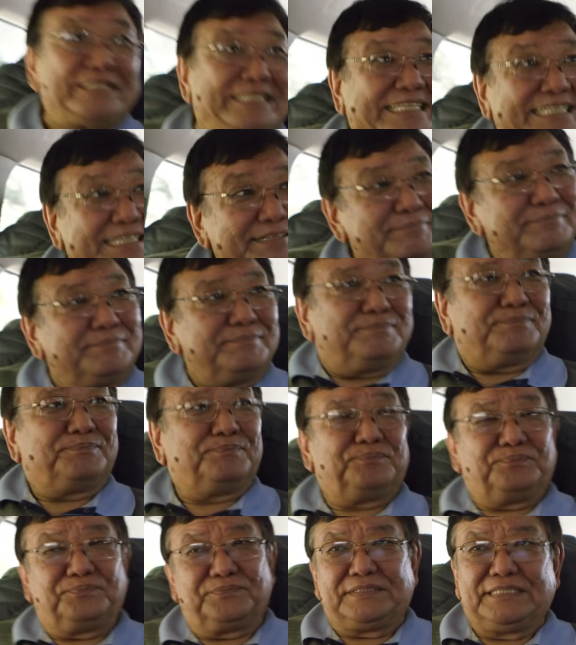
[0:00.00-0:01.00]
team,
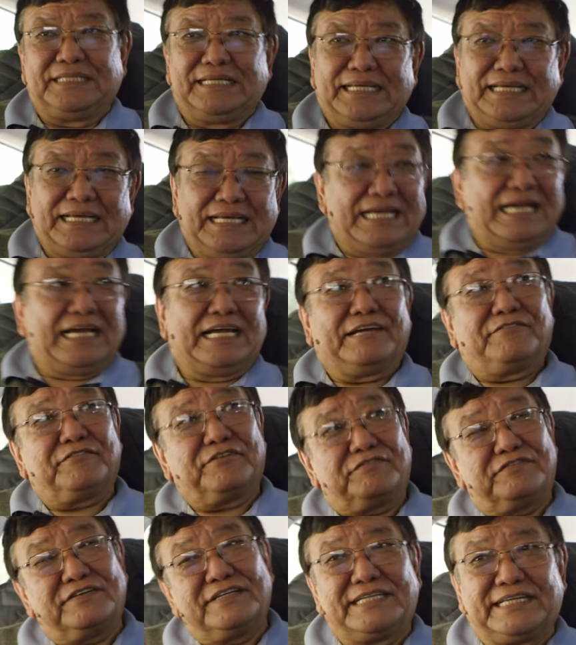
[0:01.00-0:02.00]
I have a
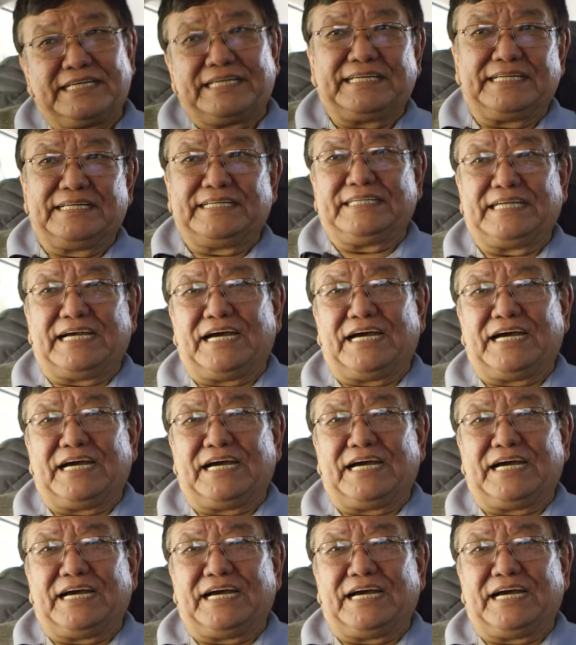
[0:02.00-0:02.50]
feeling